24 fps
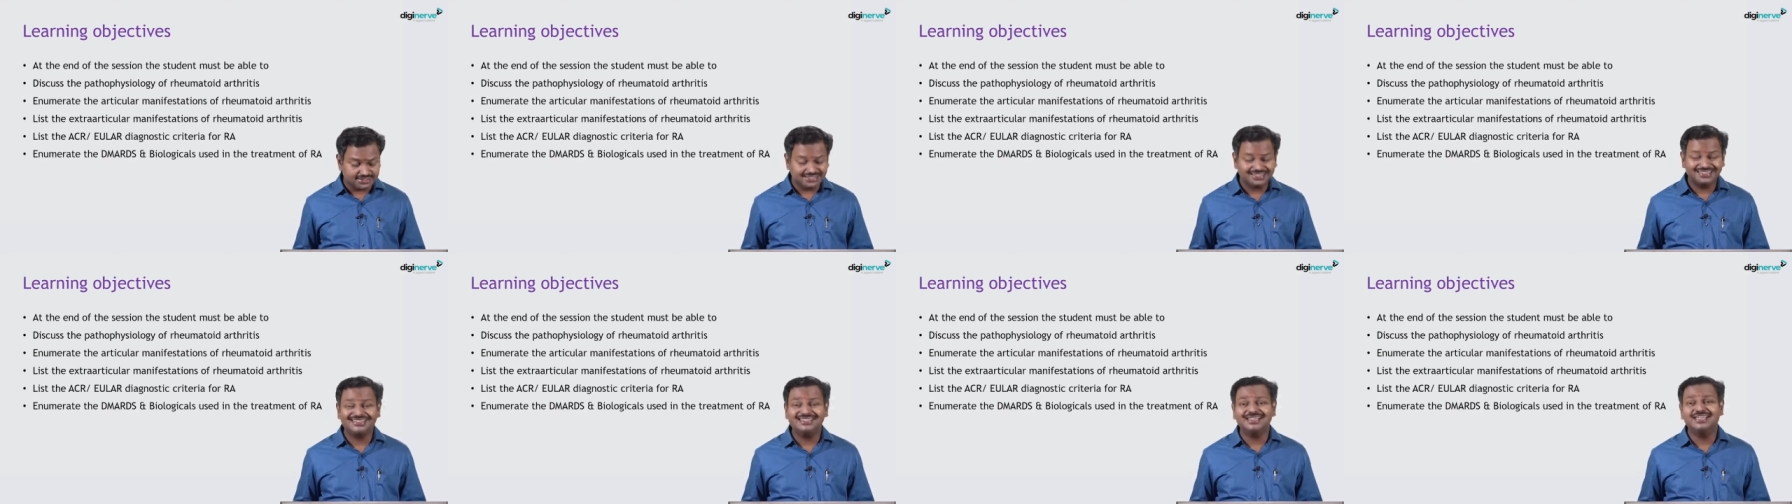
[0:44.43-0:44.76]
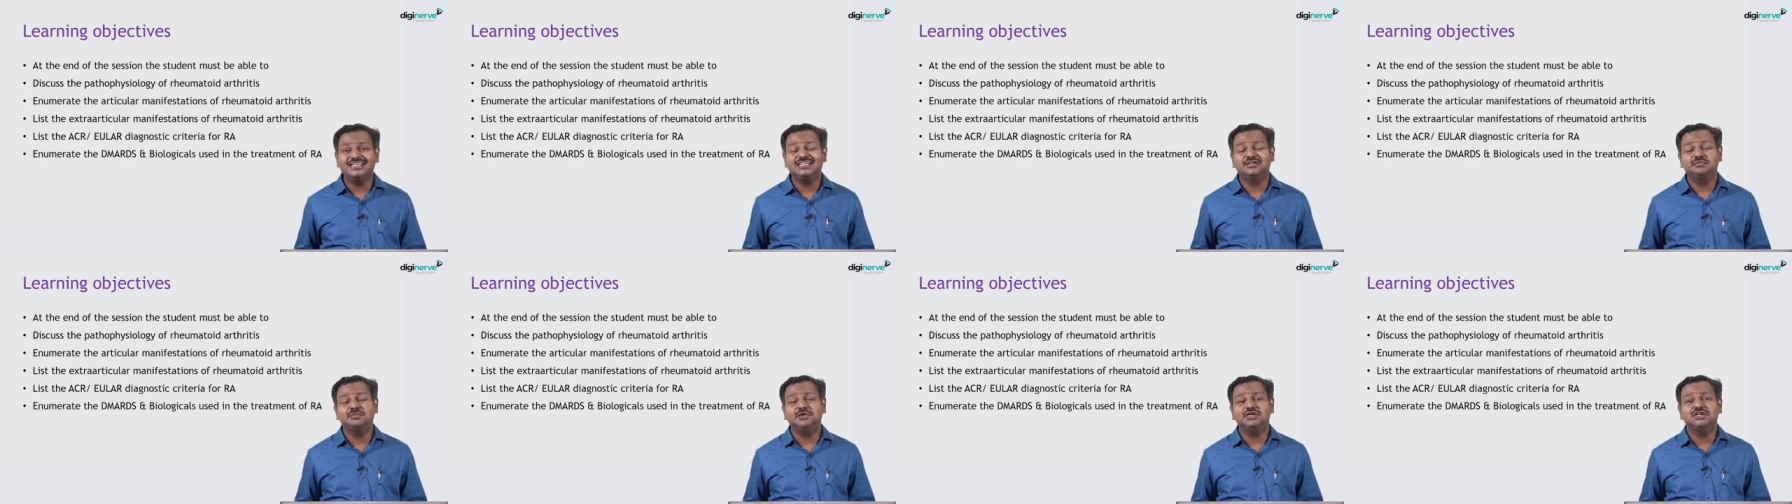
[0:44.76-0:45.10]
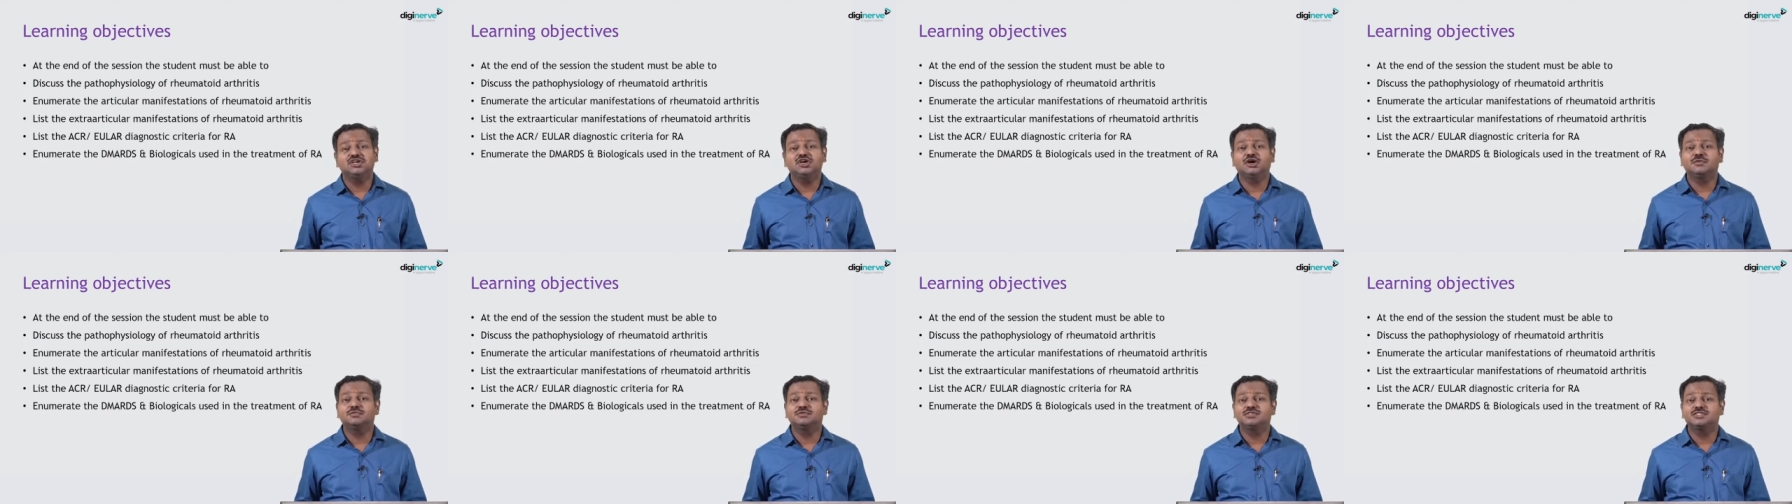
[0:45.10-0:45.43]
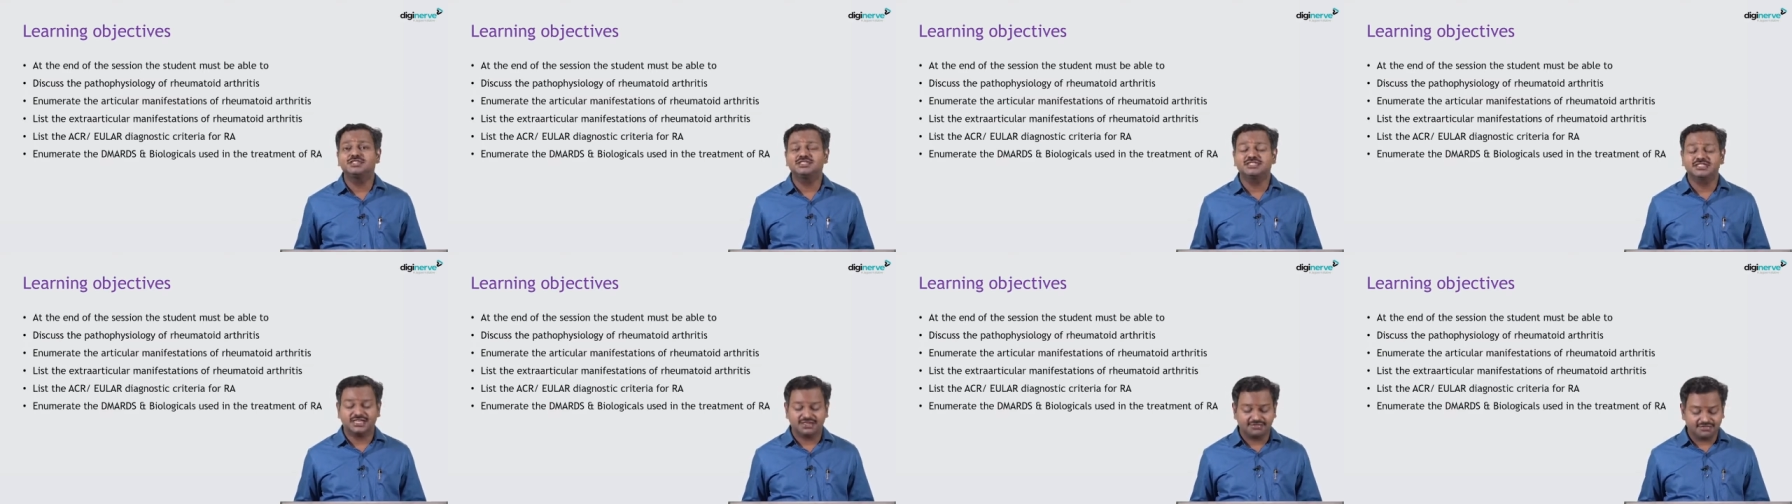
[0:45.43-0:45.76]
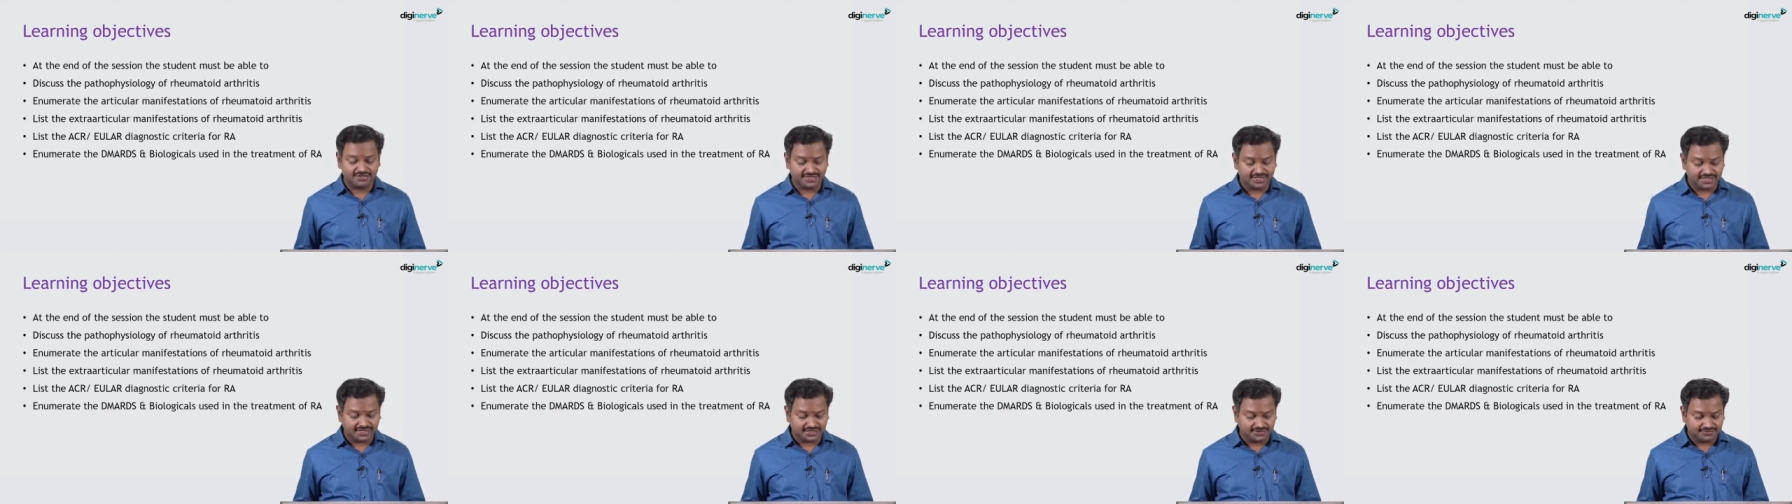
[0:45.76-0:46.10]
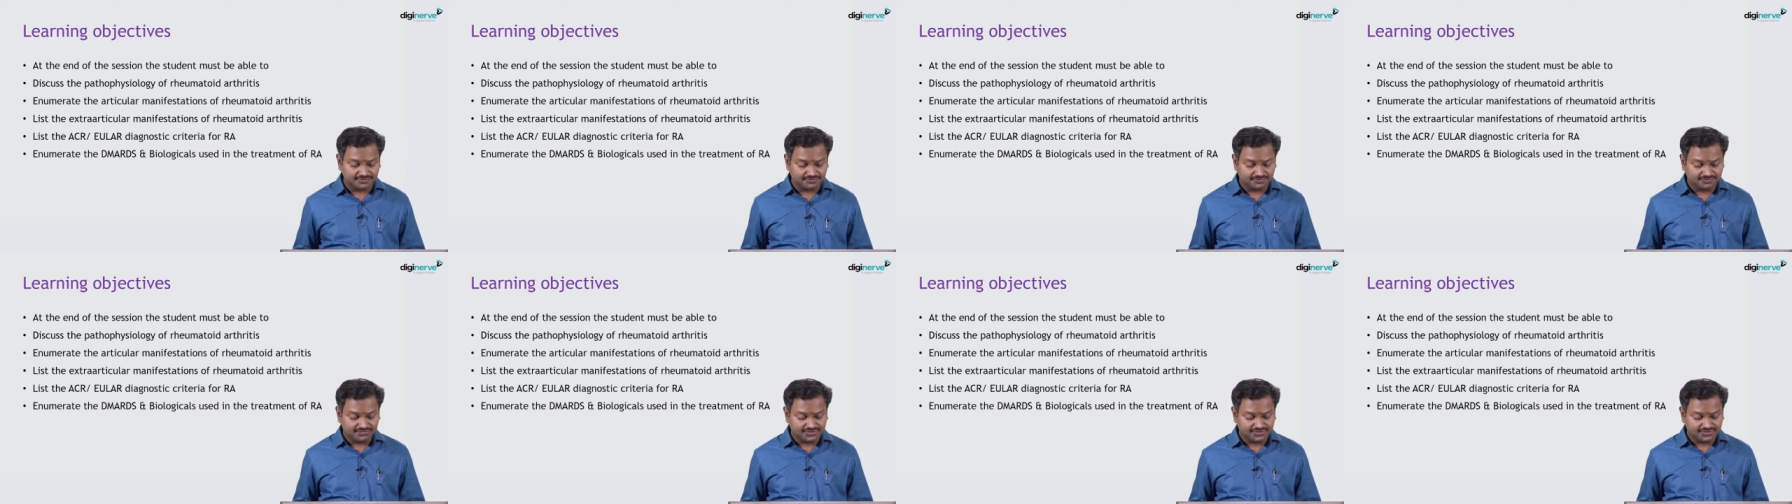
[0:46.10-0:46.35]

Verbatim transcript: the treatment options that we have,